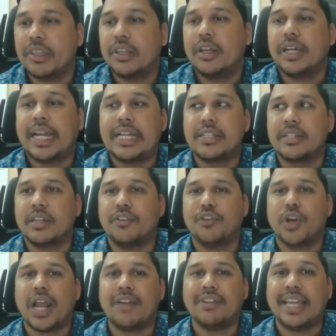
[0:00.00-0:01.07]
right? If you are
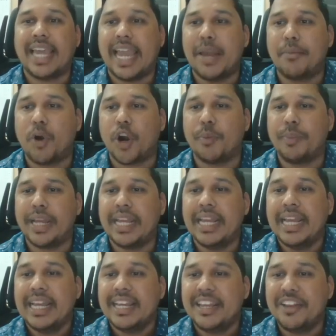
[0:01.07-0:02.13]
having a mod b,
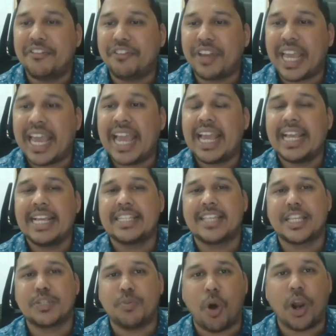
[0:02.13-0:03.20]
if a is a
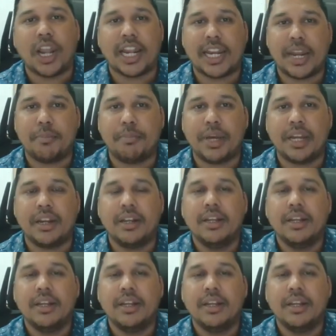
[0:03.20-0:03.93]
smaller number,